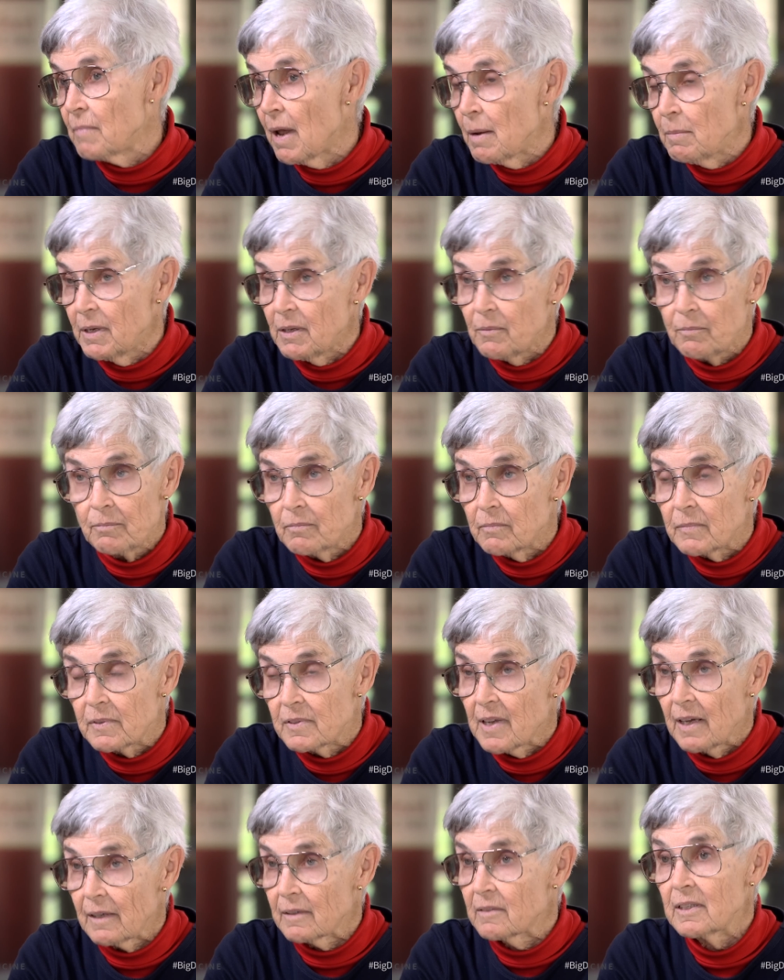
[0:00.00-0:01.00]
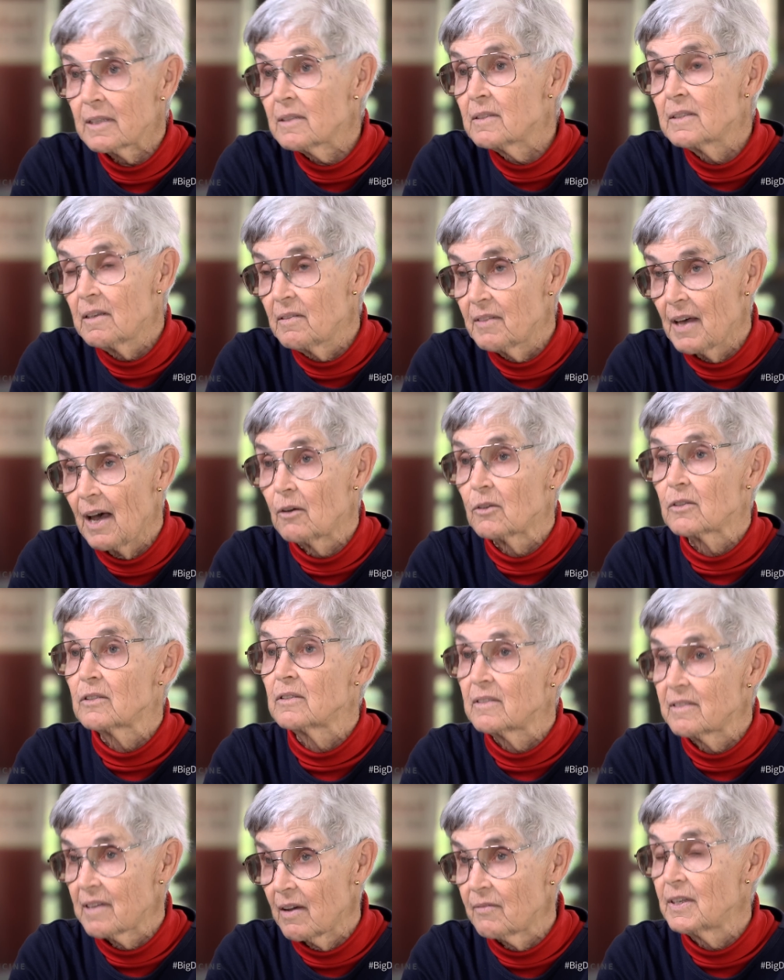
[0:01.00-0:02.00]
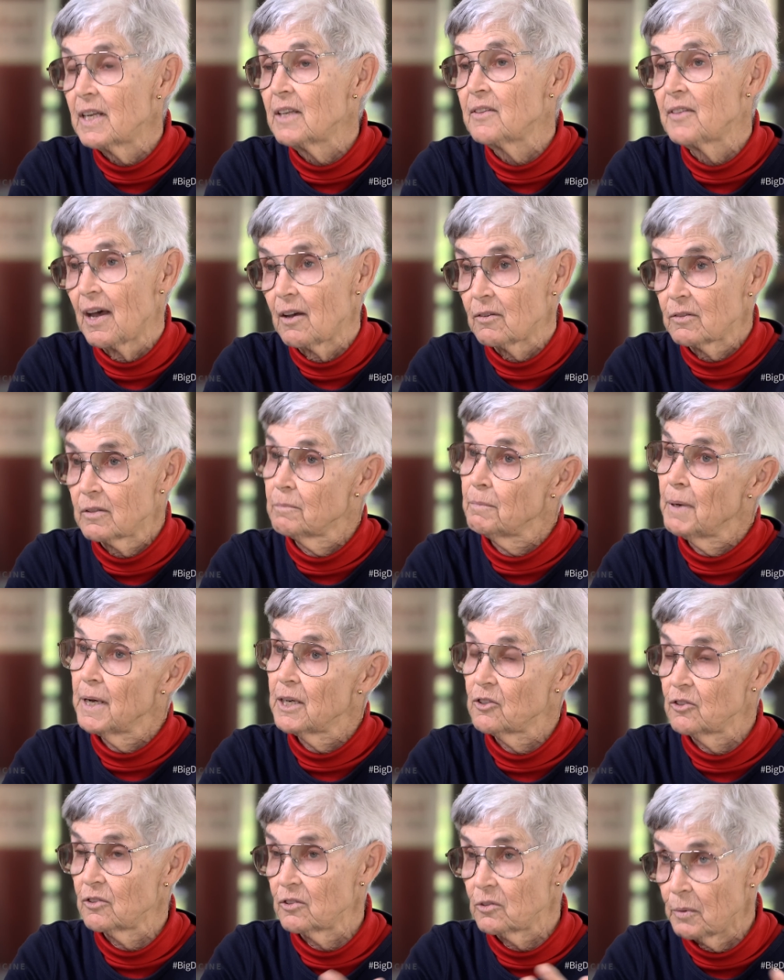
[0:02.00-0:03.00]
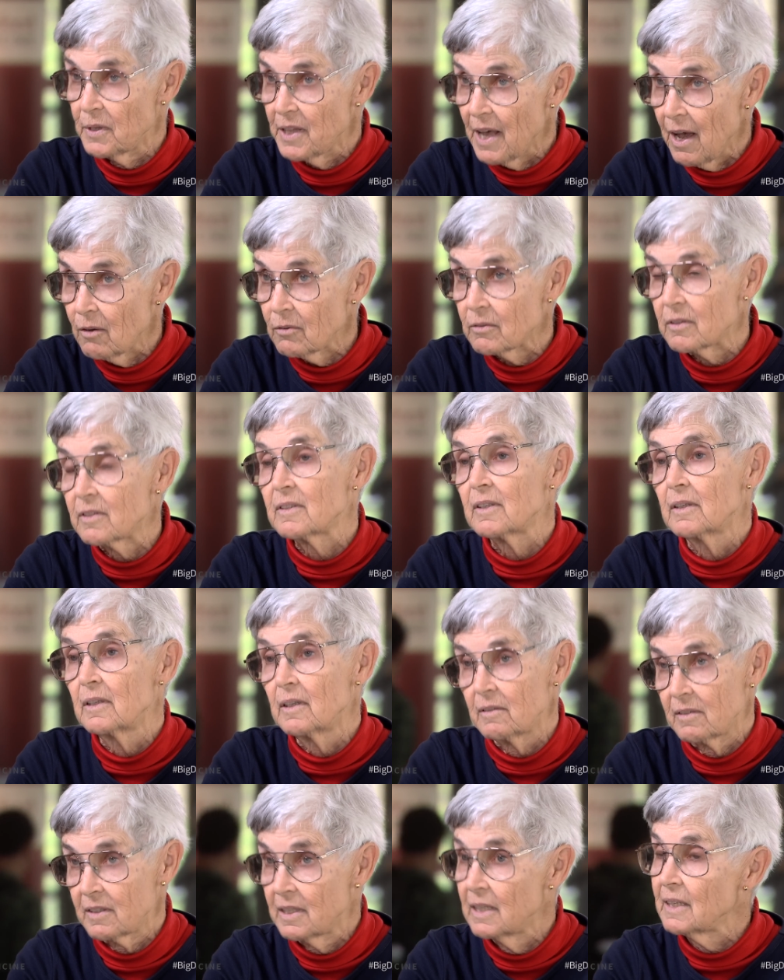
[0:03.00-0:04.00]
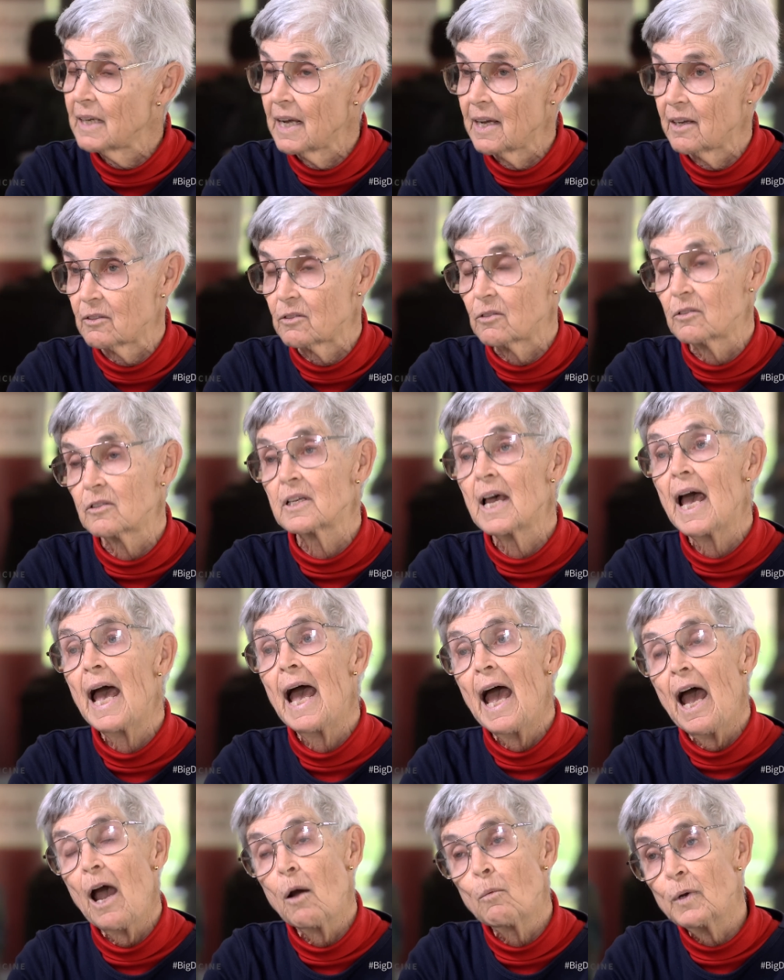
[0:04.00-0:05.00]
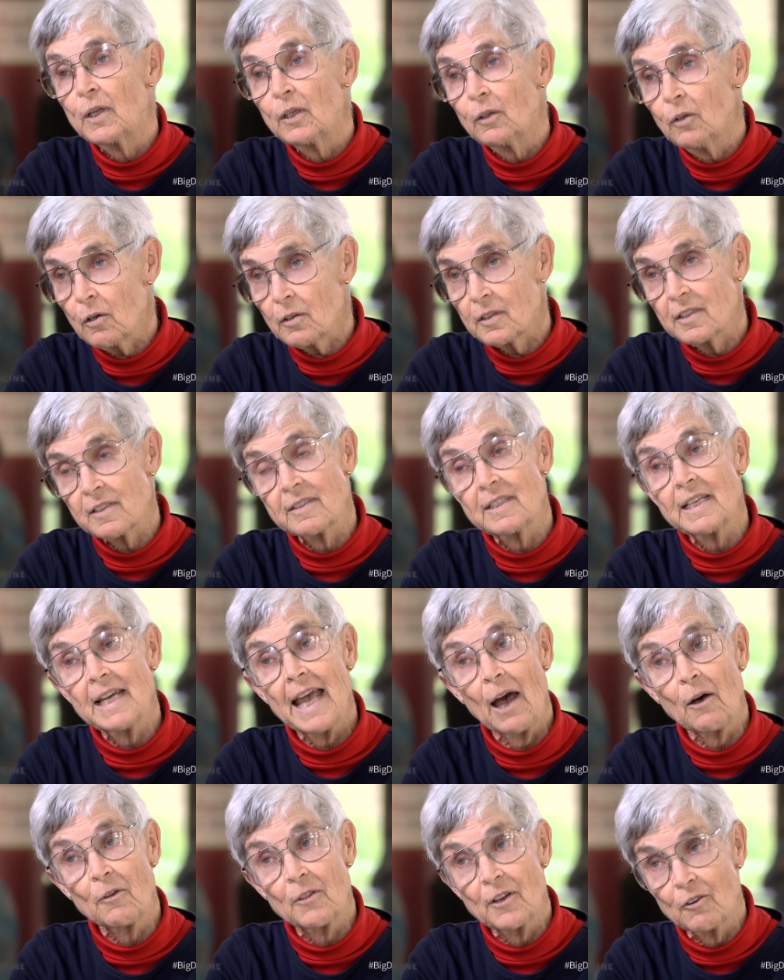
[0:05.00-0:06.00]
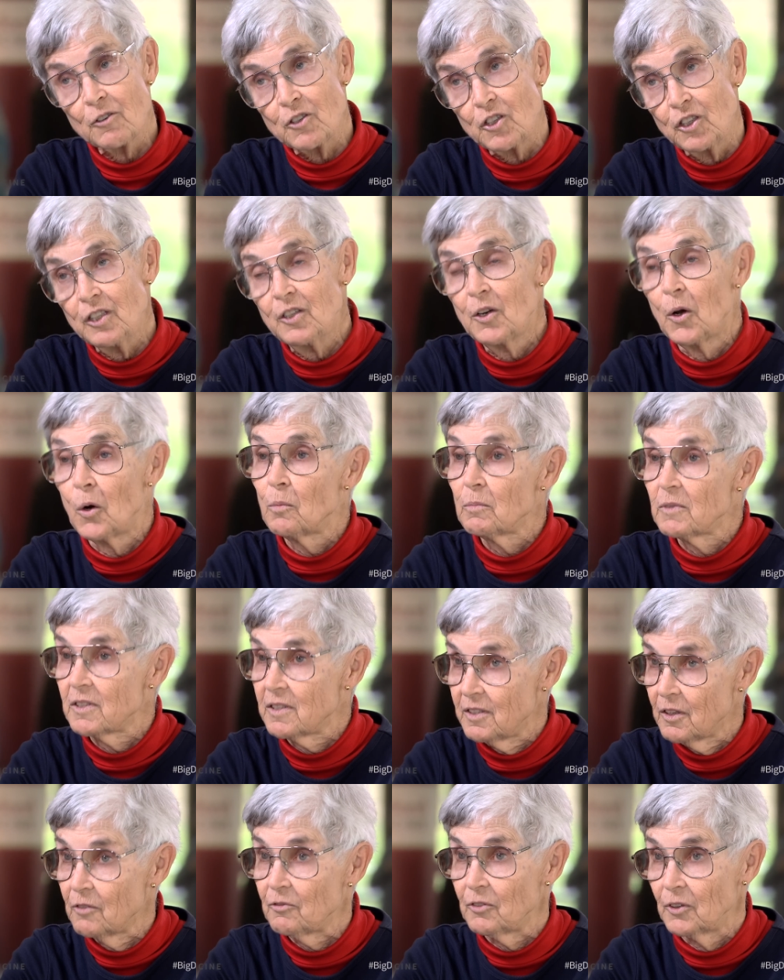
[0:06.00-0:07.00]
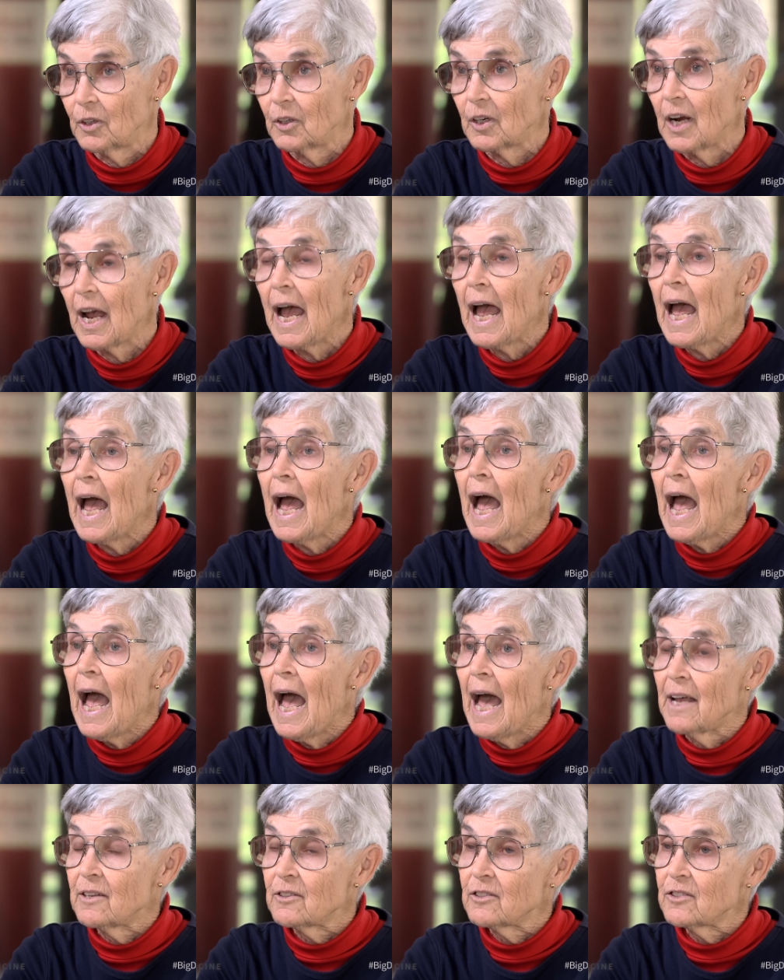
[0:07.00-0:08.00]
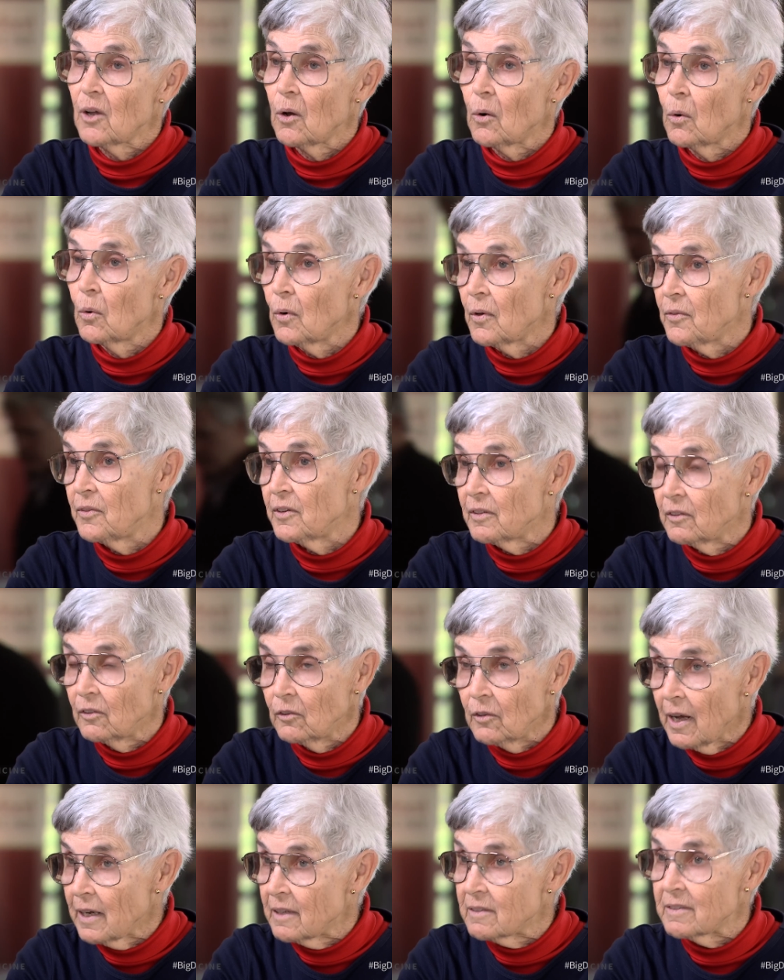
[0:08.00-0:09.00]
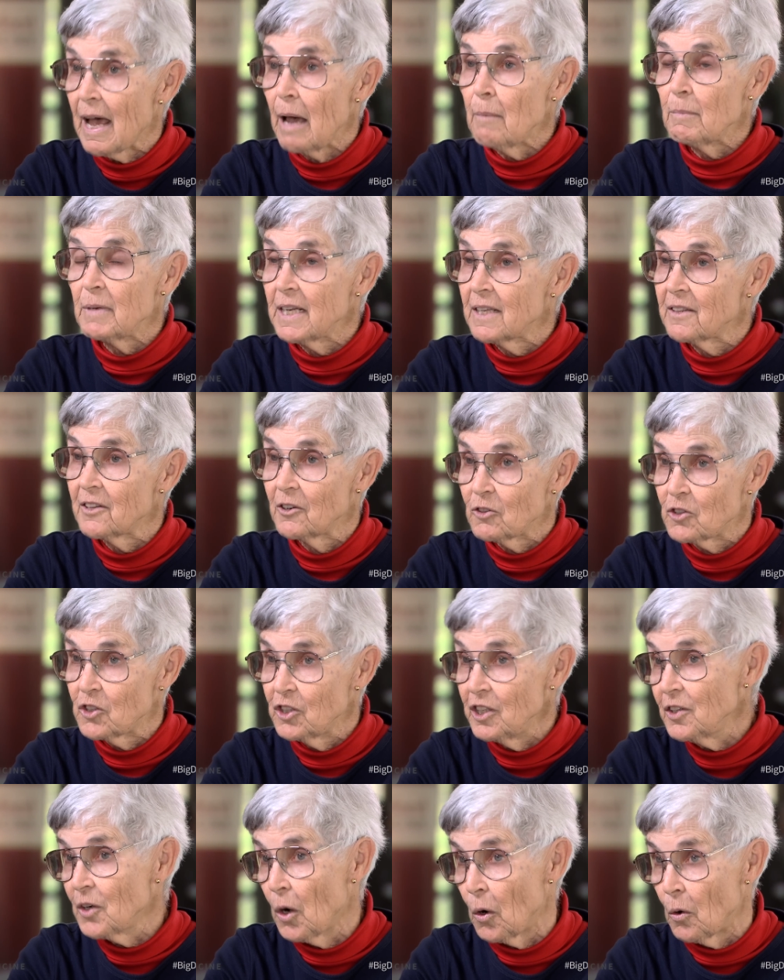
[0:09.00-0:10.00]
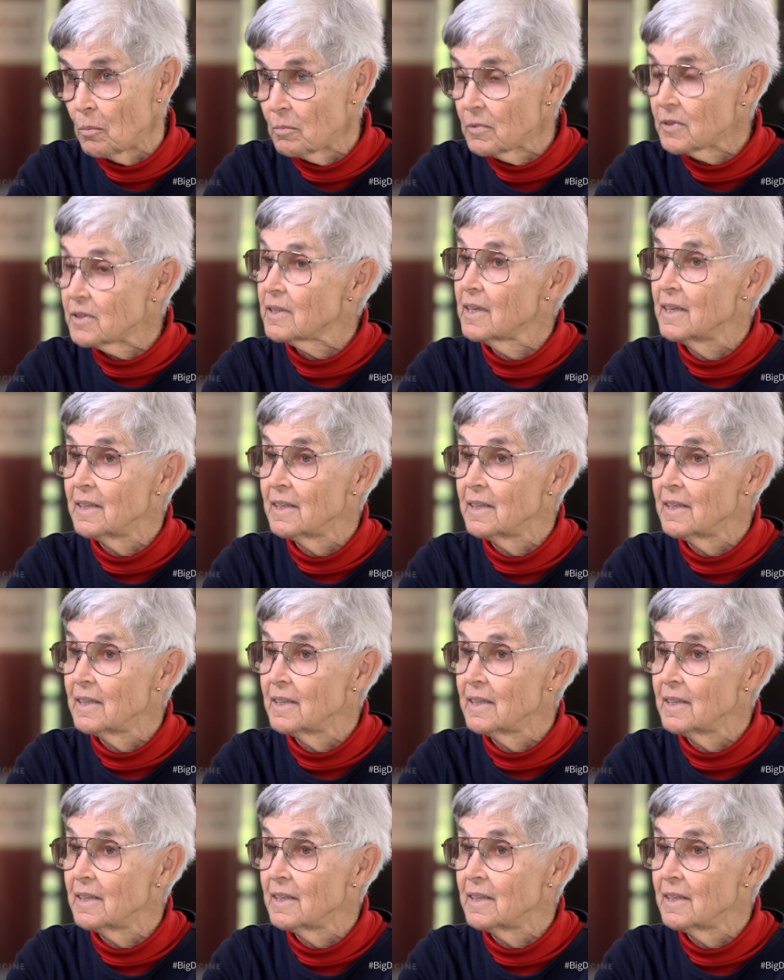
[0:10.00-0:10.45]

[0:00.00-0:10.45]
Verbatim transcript: maybe 60,000, 70,000 patients without skin cancers, and we look to see how their genomes differ. And so the, examining their genomes